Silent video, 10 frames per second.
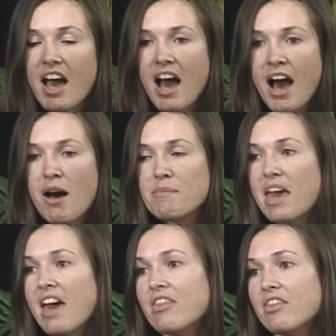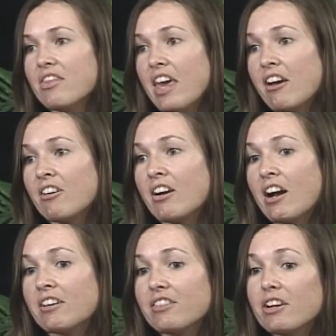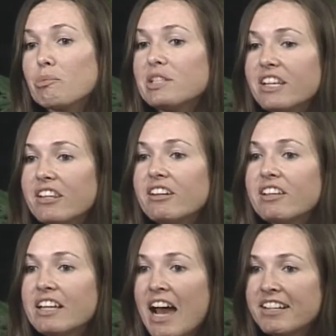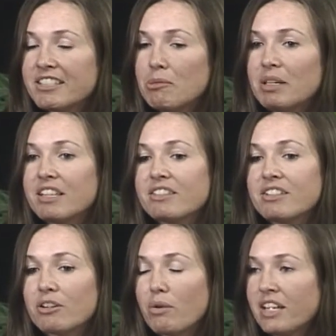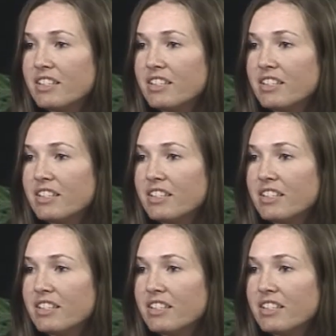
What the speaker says: And they're particularly nasty because they're quite